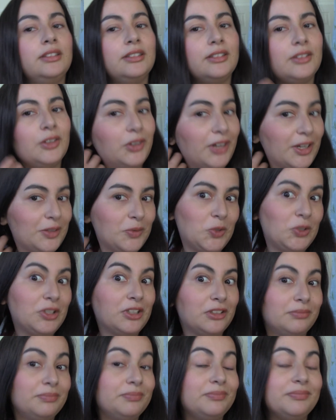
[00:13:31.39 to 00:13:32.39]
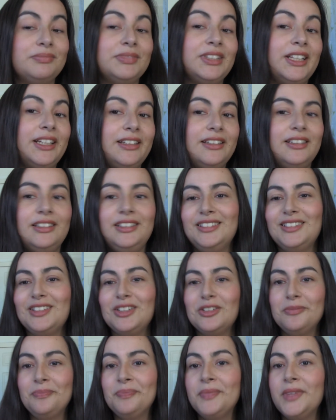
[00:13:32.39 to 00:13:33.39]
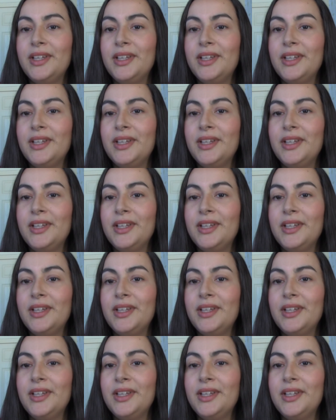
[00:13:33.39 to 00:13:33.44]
or I woke up late, you know,